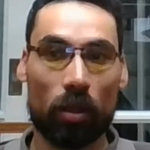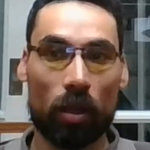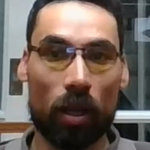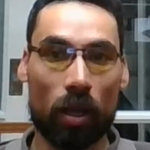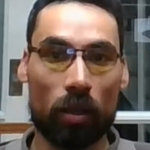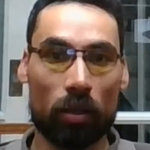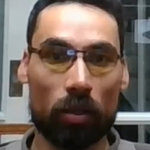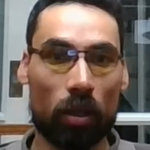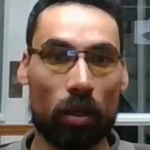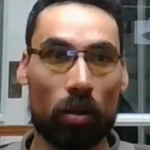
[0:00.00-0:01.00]
And
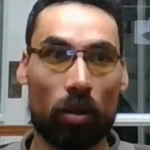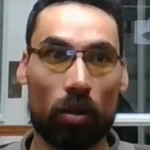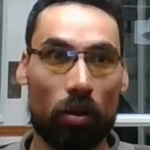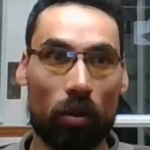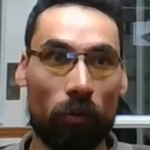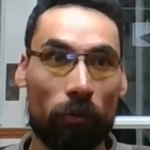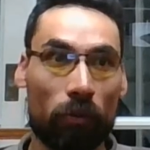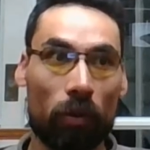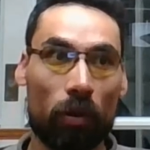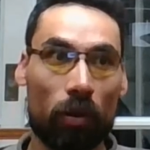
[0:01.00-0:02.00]
if
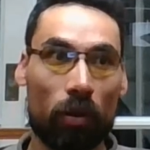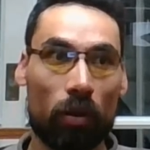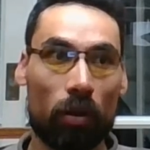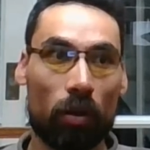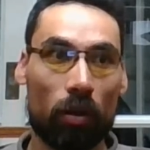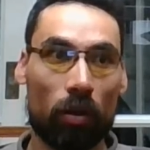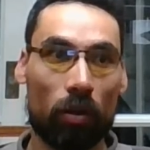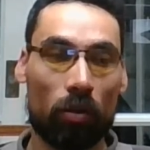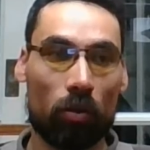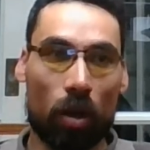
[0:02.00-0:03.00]

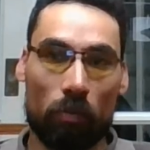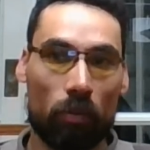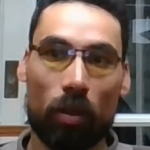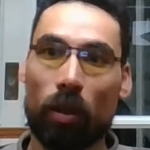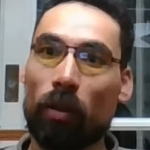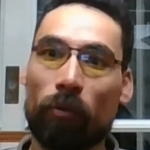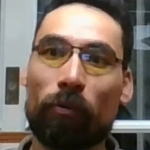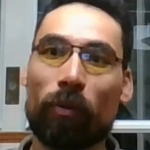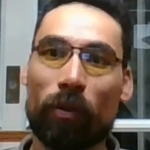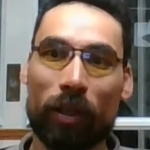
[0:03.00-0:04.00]

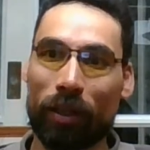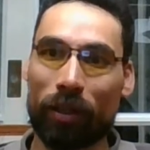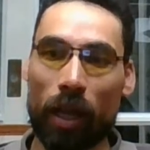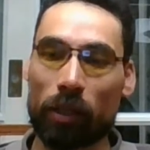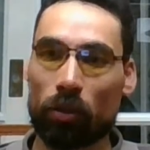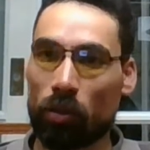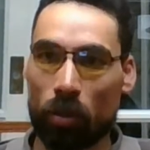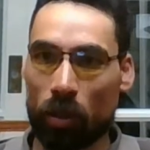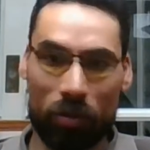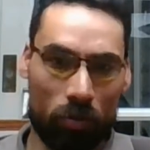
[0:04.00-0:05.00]
the kid likes it,
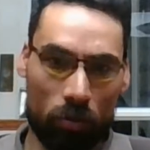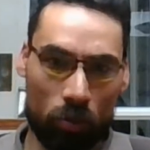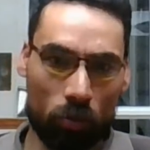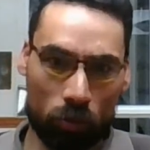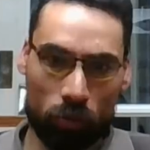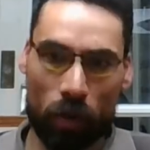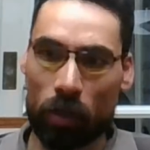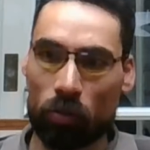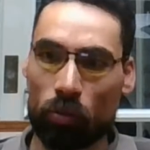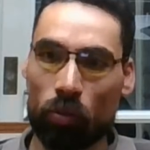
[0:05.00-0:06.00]
then you try
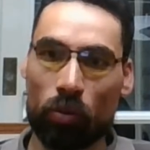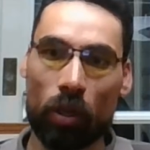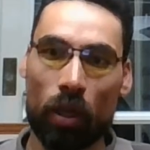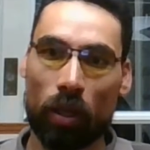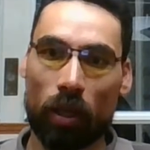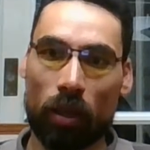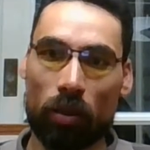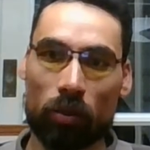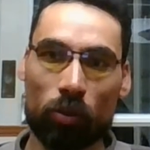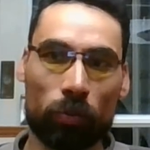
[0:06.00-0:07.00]
to get
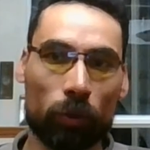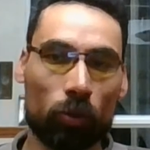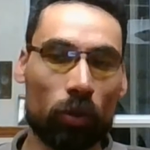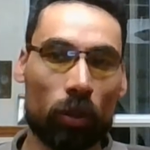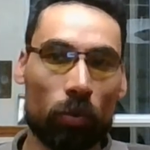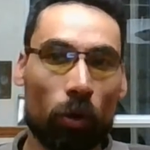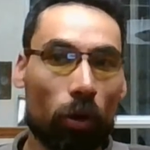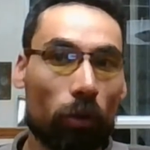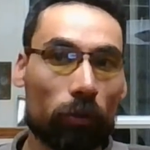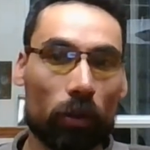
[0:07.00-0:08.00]
this opportunity more
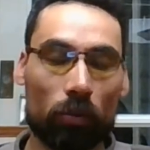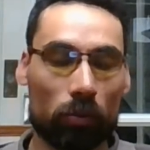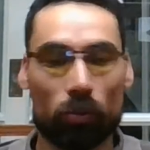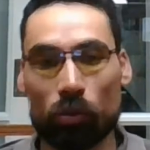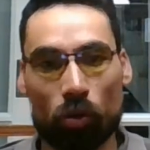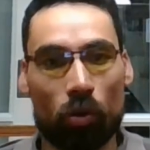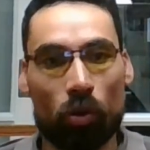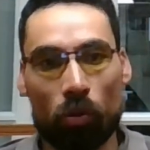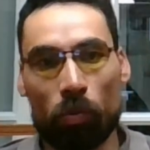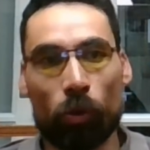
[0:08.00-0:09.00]
often. So you
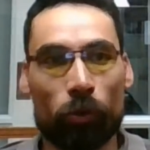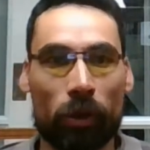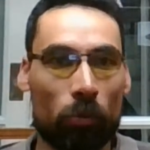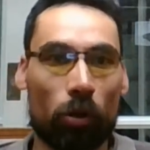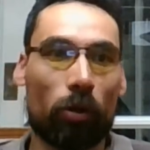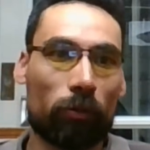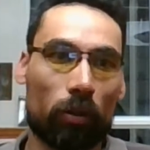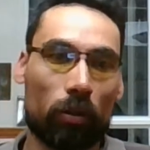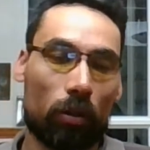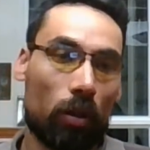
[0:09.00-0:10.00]
go bouldering more often.
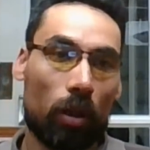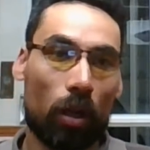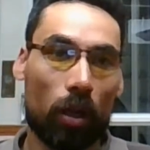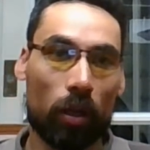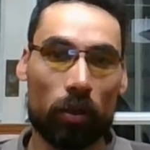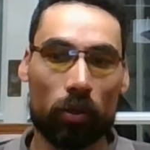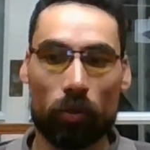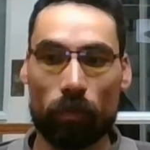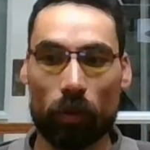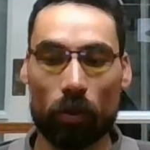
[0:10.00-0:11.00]
And
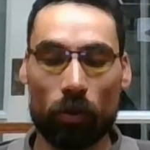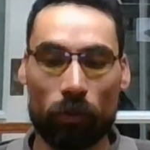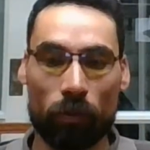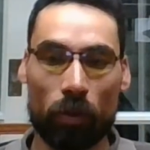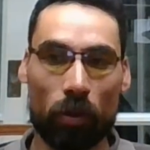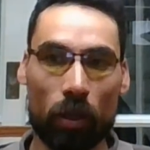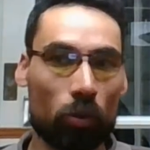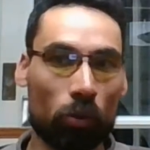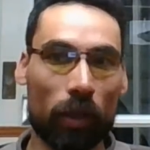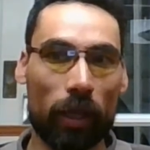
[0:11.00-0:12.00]
if they
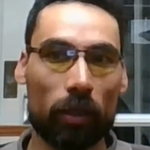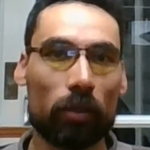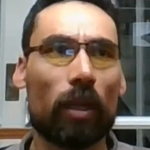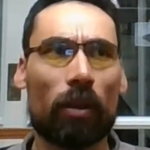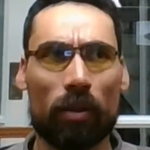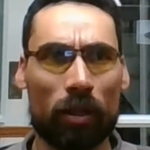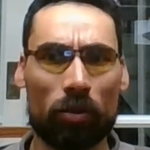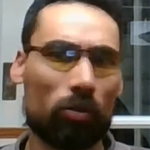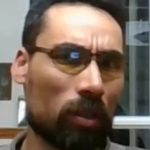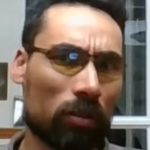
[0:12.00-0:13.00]
don't like it, yeah, then
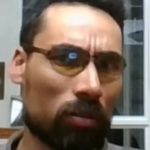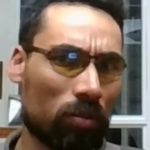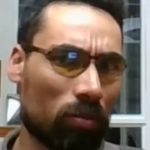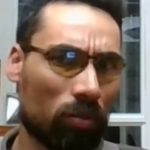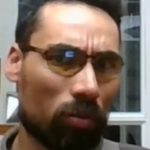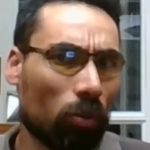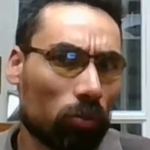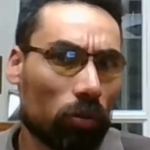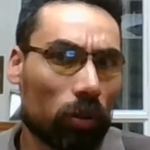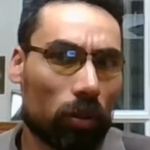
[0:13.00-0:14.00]
you just don't
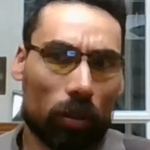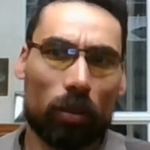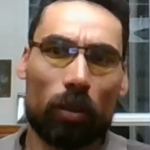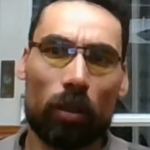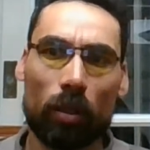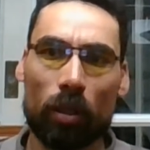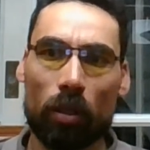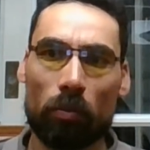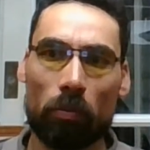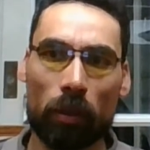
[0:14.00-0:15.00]
do it.
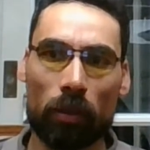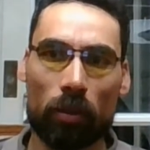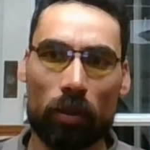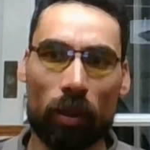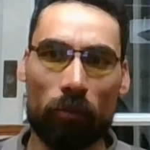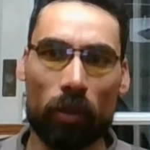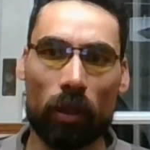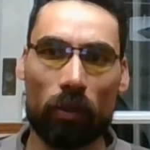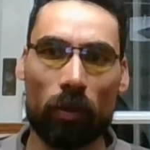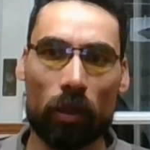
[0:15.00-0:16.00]
But definitely
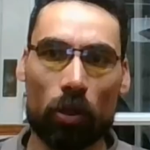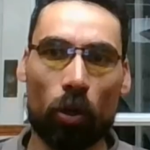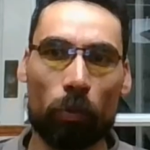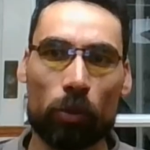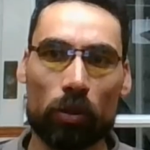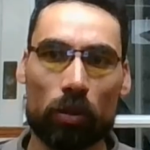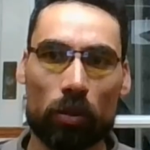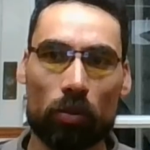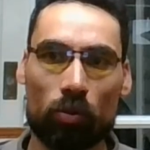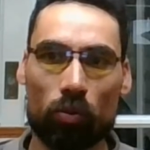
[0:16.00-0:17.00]
giving the options
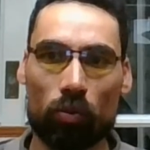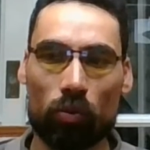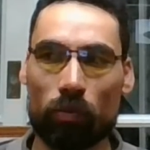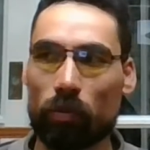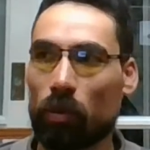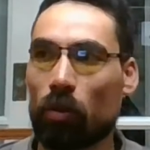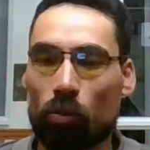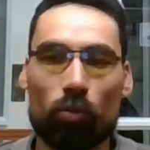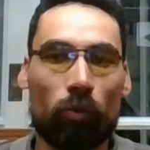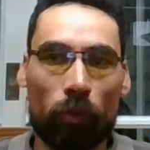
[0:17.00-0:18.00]

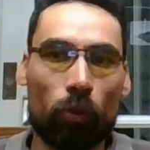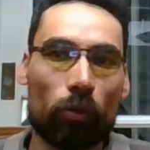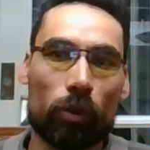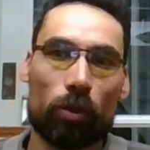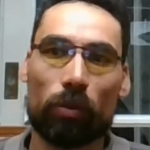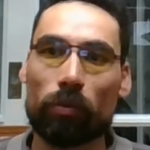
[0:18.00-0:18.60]
to flourish.